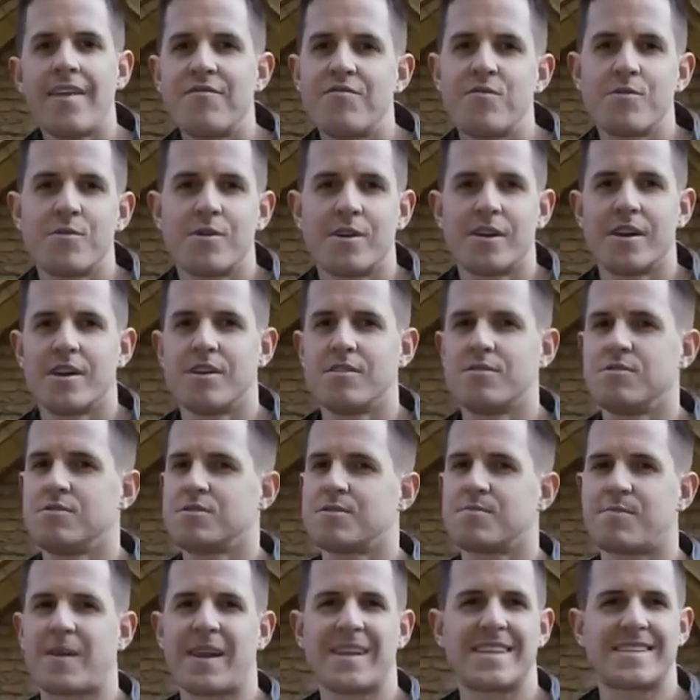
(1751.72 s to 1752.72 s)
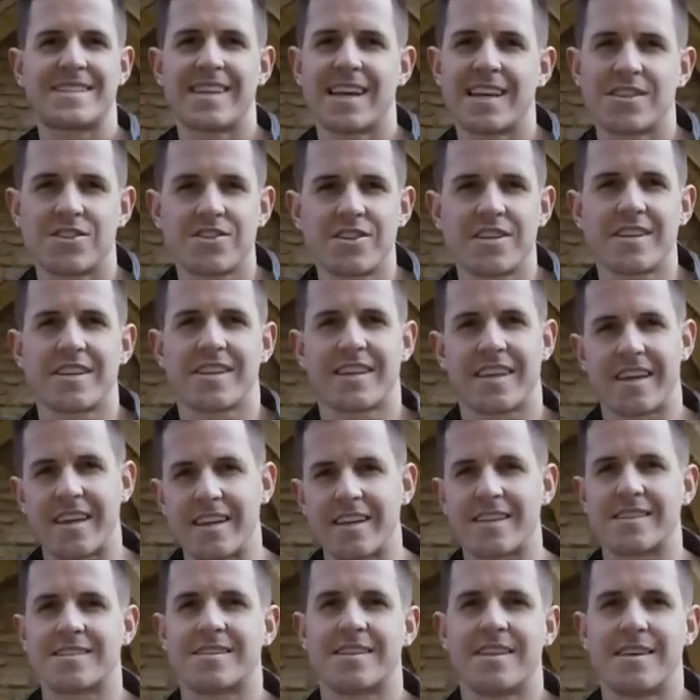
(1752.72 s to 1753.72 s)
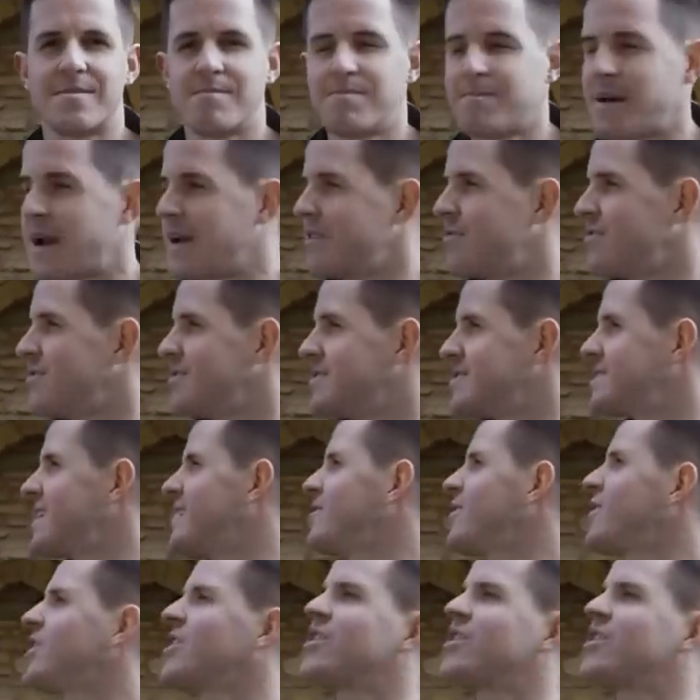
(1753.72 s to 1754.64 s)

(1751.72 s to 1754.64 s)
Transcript: Everyone knows Plantagenet kings and their barons have